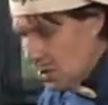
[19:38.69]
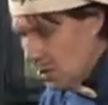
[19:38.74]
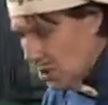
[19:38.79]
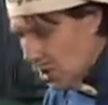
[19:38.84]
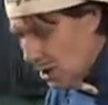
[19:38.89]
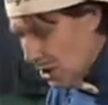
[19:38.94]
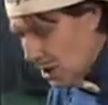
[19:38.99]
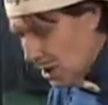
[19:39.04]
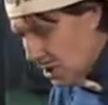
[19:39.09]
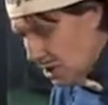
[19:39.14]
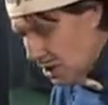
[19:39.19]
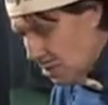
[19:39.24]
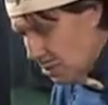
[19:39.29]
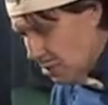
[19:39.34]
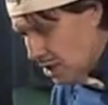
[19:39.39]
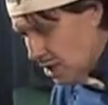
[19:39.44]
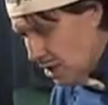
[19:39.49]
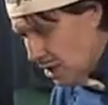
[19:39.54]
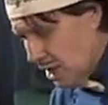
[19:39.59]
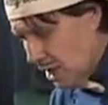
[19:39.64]
You can cut some
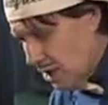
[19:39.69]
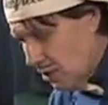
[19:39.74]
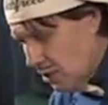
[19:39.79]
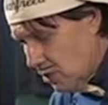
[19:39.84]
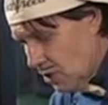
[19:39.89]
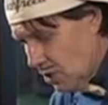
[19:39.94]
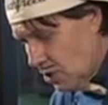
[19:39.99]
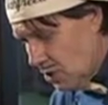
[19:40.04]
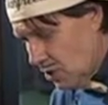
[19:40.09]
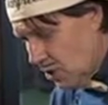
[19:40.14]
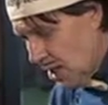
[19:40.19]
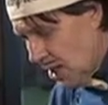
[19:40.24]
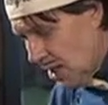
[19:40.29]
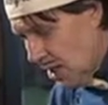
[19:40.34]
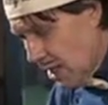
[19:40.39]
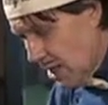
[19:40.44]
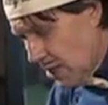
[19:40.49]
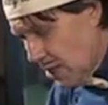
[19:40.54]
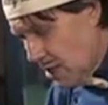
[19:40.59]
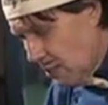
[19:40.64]
cilantro. So I
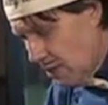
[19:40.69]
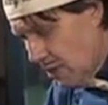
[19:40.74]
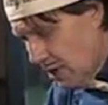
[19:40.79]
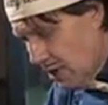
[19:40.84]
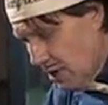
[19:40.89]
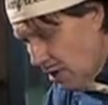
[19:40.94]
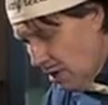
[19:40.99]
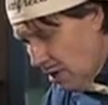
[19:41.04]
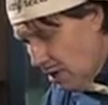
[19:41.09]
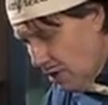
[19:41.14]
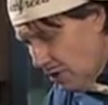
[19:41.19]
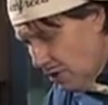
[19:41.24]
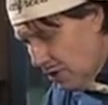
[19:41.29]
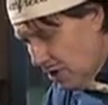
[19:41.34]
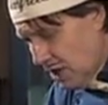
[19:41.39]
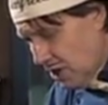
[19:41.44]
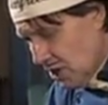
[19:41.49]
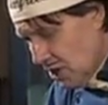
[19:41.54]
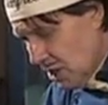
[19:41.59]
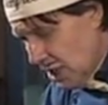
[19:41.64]
got some
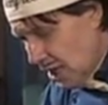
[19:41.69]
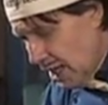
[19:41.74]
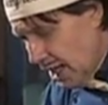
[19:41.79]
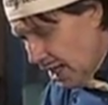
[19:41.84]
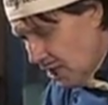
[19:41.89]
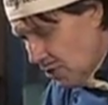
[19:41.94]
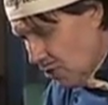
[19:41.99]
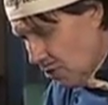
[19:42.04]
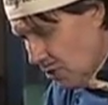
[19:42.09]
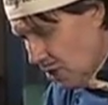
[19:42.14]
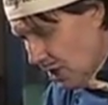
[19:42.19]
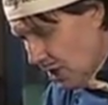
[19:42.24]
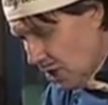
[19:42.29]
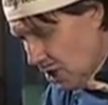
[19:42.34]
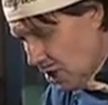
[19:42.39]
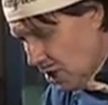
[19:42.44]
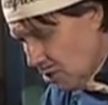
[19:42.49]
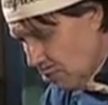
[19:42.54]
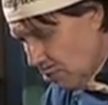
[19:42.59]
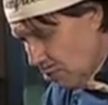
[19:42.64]
fresh cilantro. I
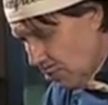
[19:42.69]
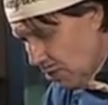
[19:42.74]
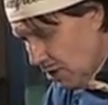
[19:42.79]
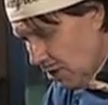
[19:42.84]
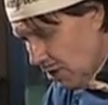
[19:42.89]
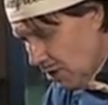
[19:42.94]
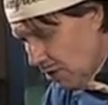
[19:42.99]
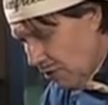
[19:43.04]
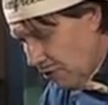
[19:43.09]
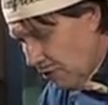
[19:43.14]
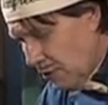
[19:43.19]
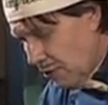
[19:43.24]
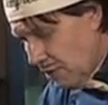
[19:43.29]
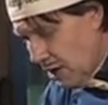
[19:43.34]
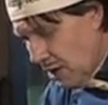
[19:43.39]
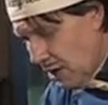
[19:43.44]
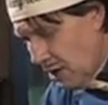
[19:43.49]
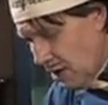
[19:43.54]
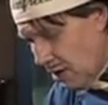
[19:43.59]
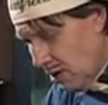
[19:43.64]
just pull out a few
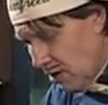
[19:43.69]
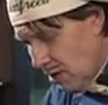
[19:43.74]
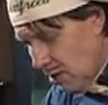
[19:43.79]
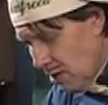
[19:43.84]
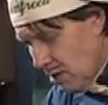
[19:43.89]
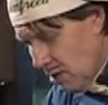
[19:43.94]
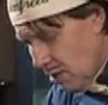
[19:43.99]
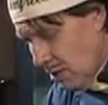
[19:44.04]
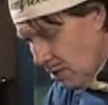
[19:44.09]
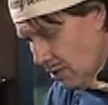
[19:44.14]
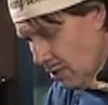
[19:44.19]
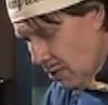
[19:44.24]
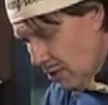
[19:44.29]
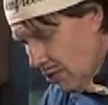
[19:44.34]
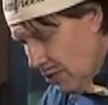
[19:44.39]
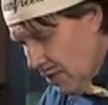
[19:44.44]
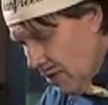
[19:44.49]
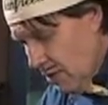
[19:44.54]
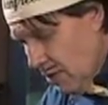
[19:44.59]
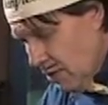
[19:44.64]
here.
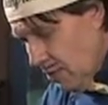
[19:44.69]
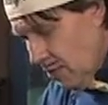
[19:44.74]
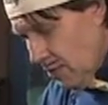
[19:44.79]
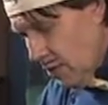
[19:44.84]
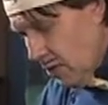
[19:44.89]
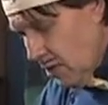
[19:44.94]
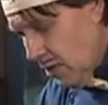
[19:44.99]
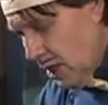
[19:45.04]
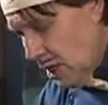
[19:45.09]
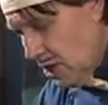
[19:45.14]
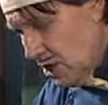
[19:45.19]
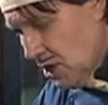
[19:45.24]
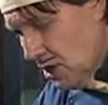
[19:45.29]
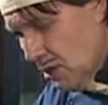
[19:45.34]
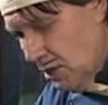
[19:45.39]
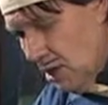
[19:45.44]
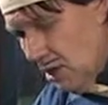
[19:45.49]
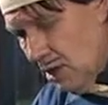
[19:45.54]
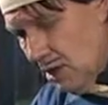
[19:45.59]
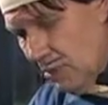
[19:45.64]
That's a
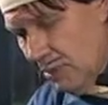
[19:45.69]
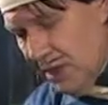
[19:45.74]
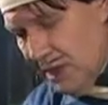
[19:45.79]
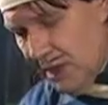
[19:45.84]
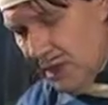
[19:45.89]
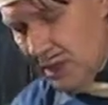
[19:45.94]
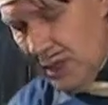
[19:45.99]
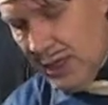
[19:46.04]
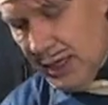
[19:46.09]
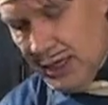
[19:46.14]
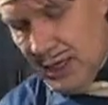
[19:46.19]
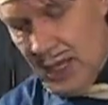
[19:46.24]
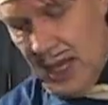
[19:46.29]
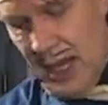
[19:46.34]
little bit like